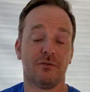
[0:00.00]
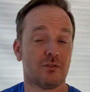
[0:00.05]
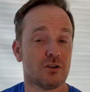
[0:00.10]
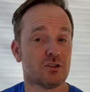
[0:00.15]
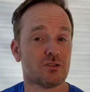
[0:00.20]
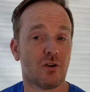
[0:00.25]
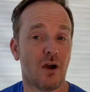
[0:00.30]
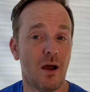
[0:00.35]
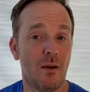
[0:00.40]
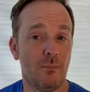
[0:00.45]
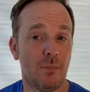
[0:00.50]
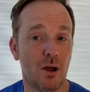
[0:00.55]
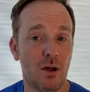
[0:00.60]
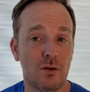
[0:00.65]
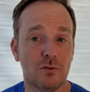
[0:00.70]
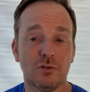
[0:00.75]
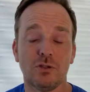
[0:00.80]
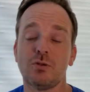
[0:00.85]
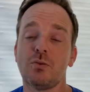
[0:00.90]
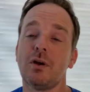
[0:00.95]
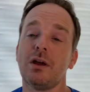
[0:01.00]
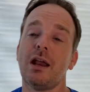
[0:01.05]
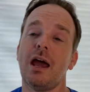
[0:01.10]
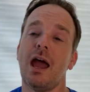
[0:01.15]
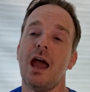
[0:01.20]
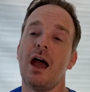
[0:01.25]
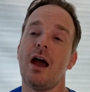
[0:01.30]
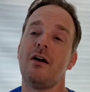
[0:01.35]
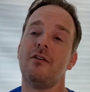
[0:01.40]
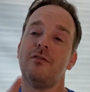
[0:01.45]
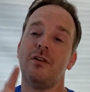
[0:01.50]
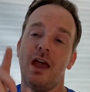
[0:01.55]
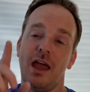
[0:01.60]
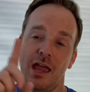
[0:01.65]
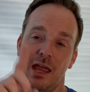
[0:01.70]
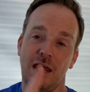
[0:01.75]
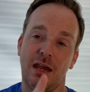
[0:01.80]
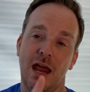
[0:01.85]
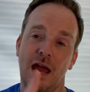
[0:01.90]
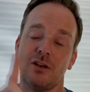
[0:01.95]
For trombones, we're going to have
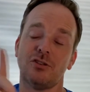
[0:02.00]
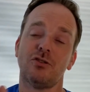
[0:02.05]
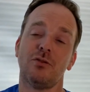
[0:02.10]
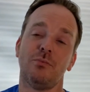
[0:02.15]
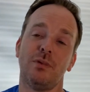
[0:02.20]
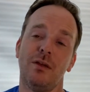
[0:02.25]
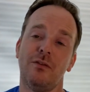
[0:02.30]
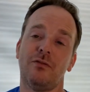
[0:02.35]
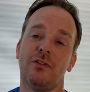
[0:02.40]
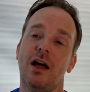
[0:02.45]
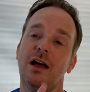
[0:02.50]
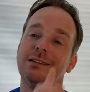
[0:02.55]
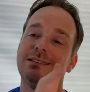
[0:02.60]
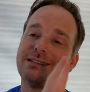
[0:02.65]
A natural B flat,